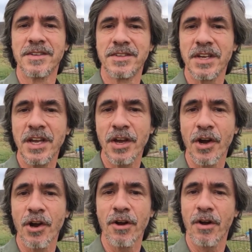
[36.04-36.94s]

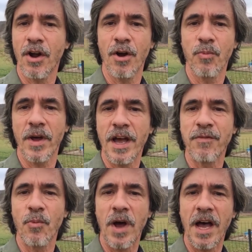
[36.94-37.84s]
deer or
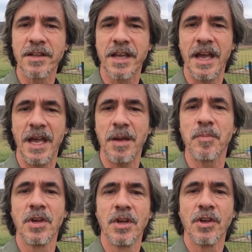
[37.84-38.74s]
whatever wild
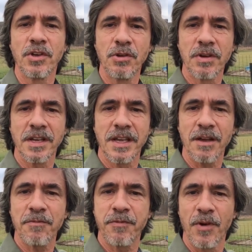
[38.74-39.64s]
game you can
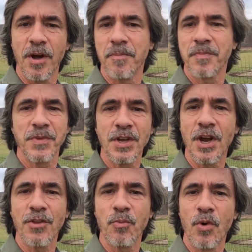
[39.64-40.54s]
get from, you
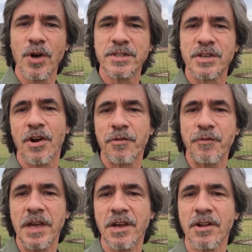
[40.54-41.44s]
know, the woods or a
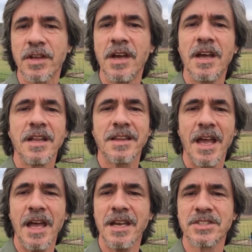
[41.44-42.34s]
field.
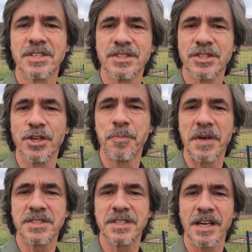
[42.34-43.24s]
That is the
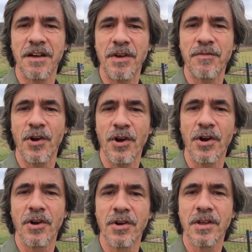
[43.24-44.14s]
stupidest thing I've ever
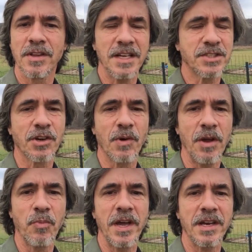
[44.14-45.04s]
heard. That's a
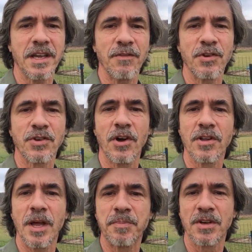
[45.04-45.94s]
great way to give your dog
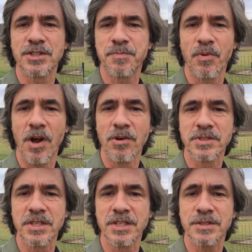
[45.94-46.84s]

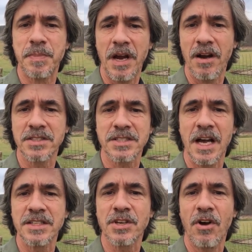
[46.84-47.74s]
leptospirosis,
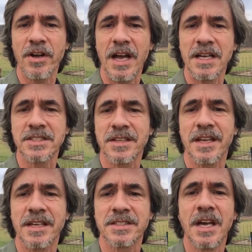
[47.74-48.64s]
parasites, all kinds of
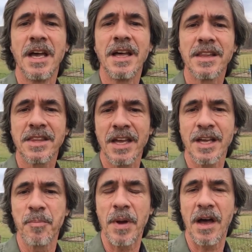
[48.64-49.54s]
things. Think
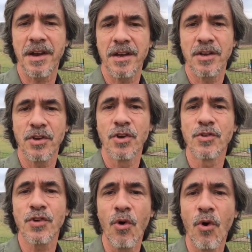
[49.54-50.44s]
about it. You're
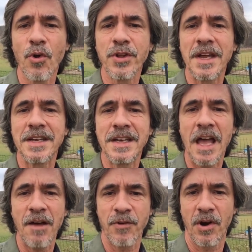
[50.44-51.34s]
told
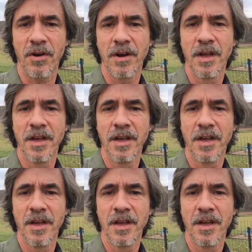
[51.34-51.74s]
never